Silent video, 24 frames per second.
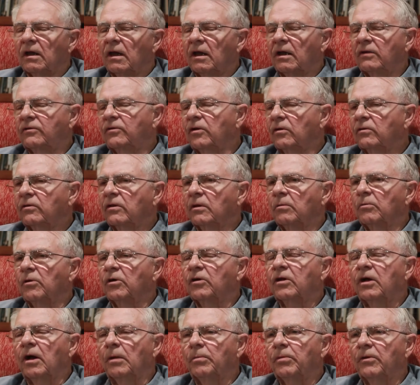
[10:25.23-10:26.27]
It took them a
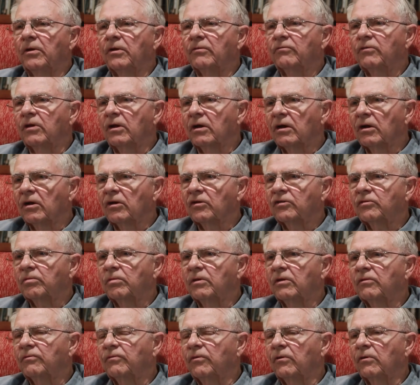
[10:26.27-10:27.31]
couple of years
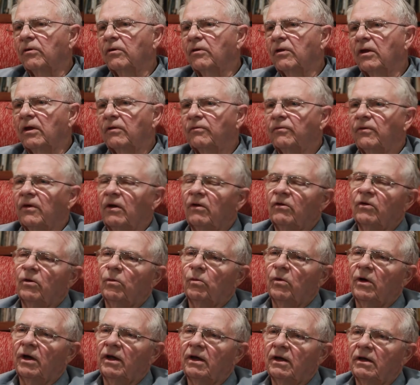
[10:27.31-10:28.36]
before they found a
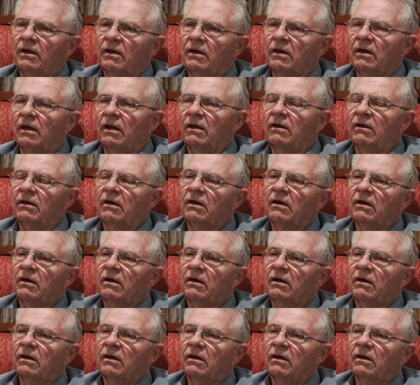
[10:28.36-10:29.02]
way in